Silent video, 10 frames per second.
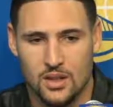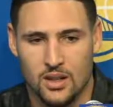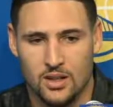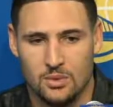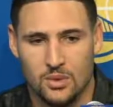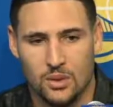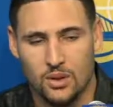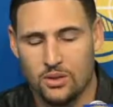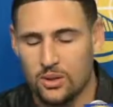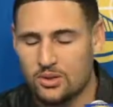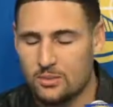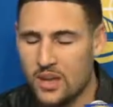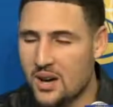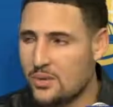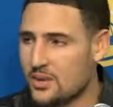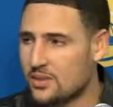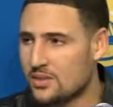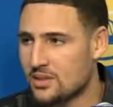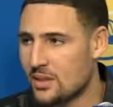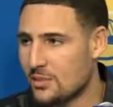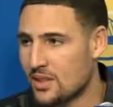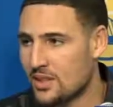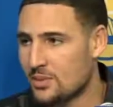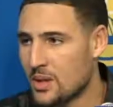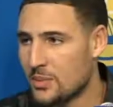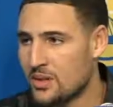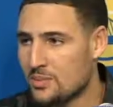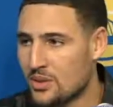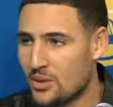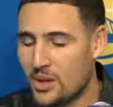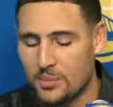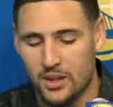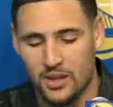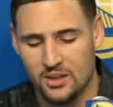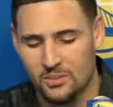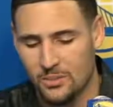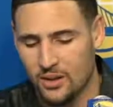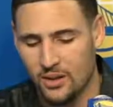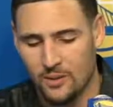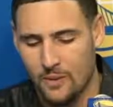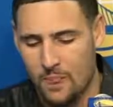uh, we will throw some bad ones. I mean, that's why we make so many great plays. But